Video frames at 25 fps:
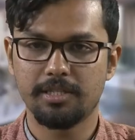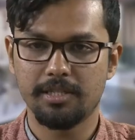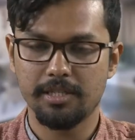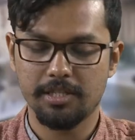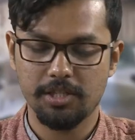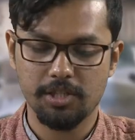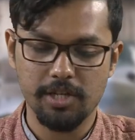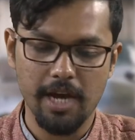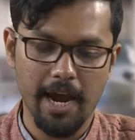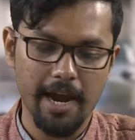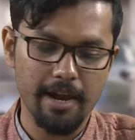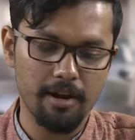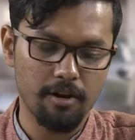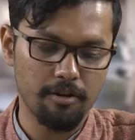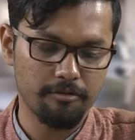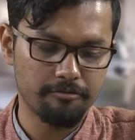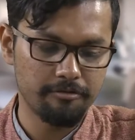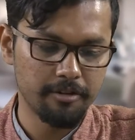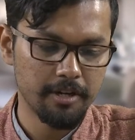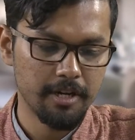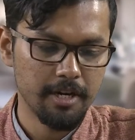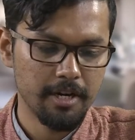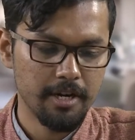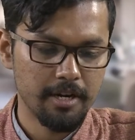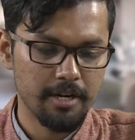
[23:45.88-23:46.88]
the style
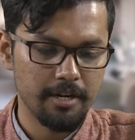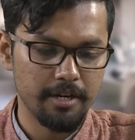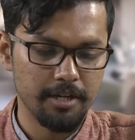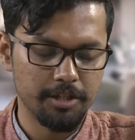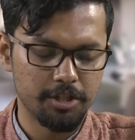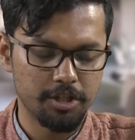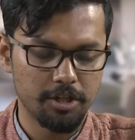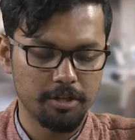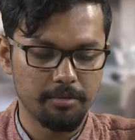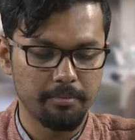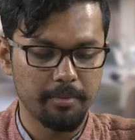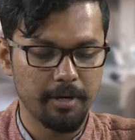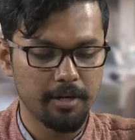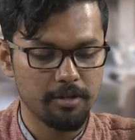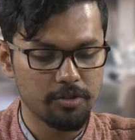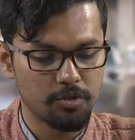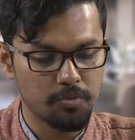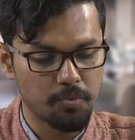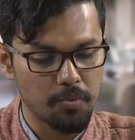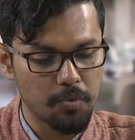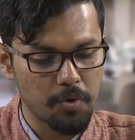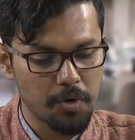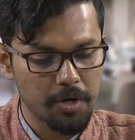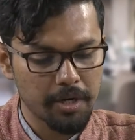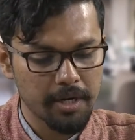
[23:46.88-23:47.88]
of Richard
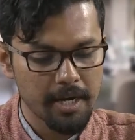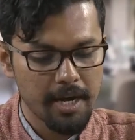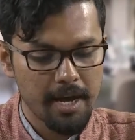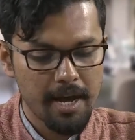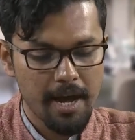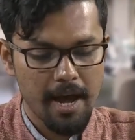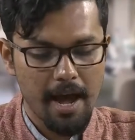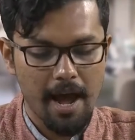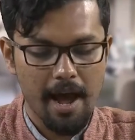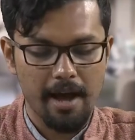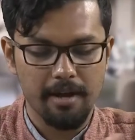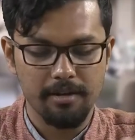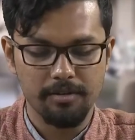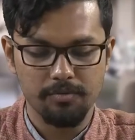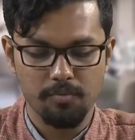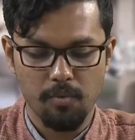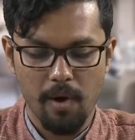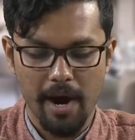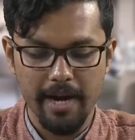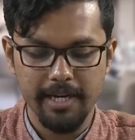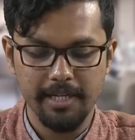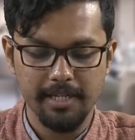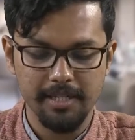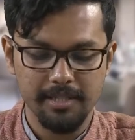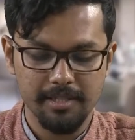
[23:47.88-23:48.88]
Meier's work and
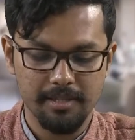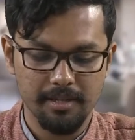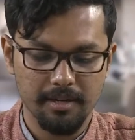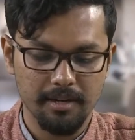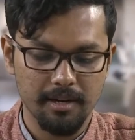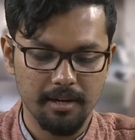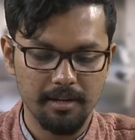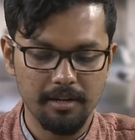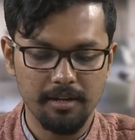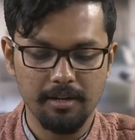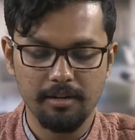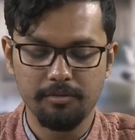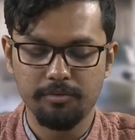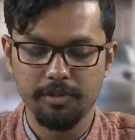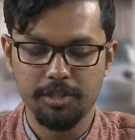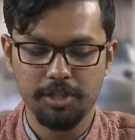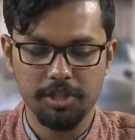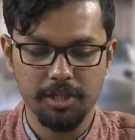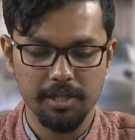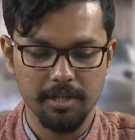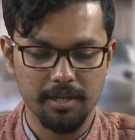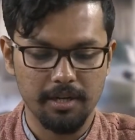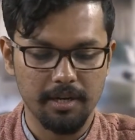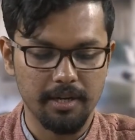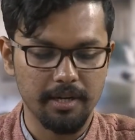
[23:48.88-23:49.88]
white is the color
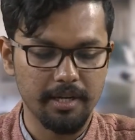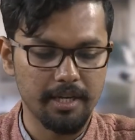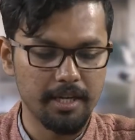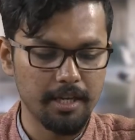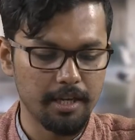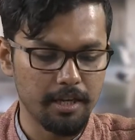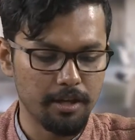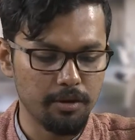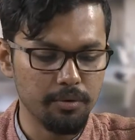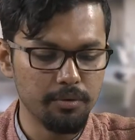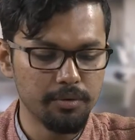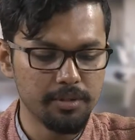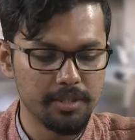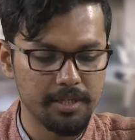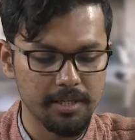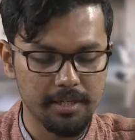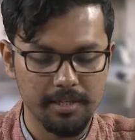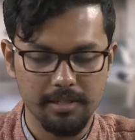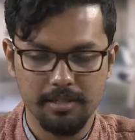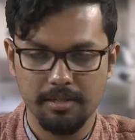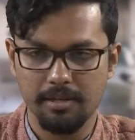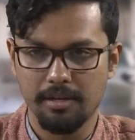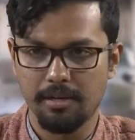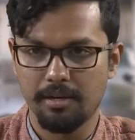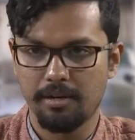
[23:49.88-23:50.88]
which uh, he
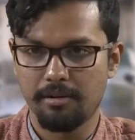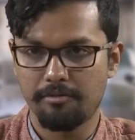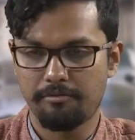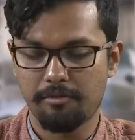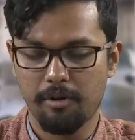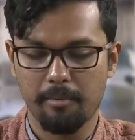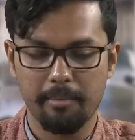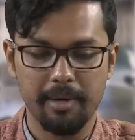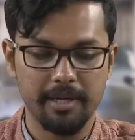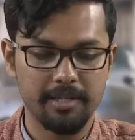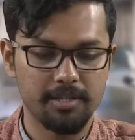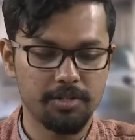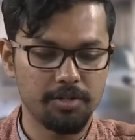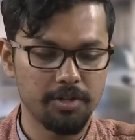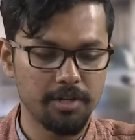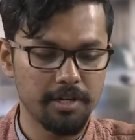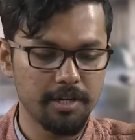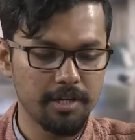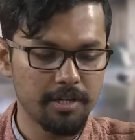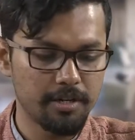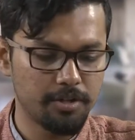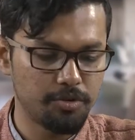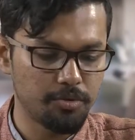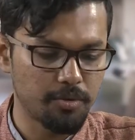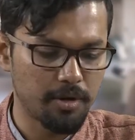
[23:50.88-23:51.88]
uses uh, from
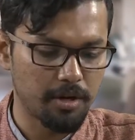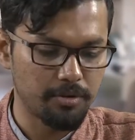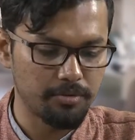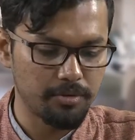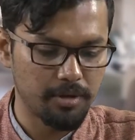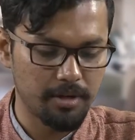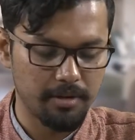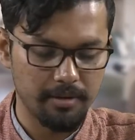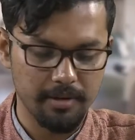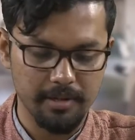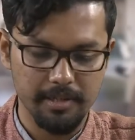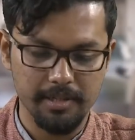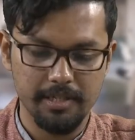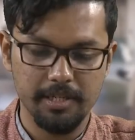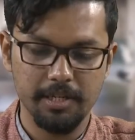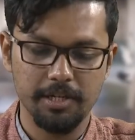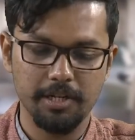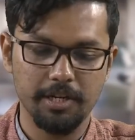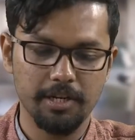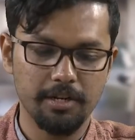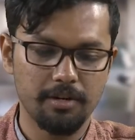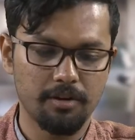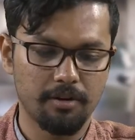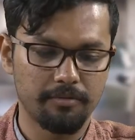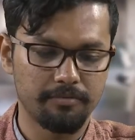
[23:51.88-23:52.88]
exterior to
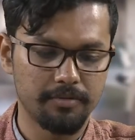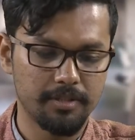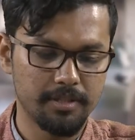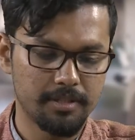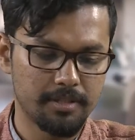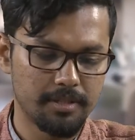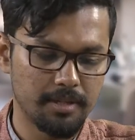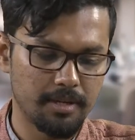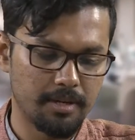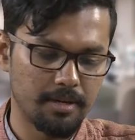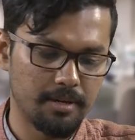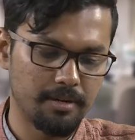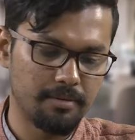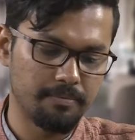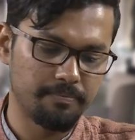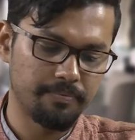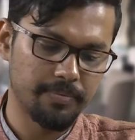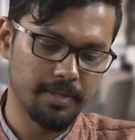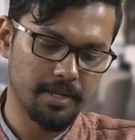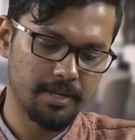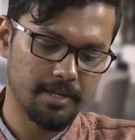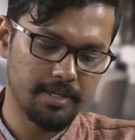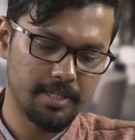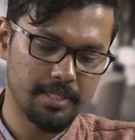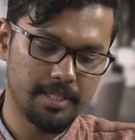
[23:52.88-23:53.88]
interior of this
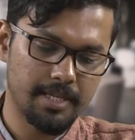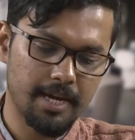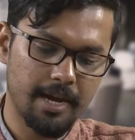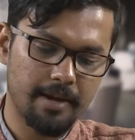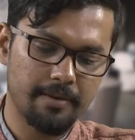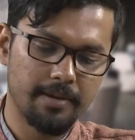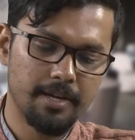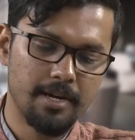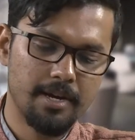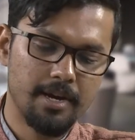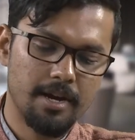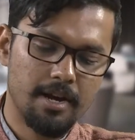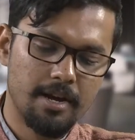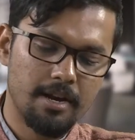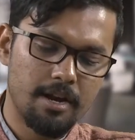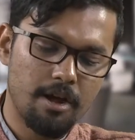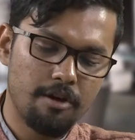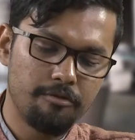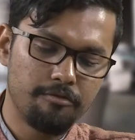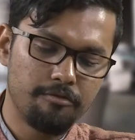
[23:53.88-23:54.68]
design. Now,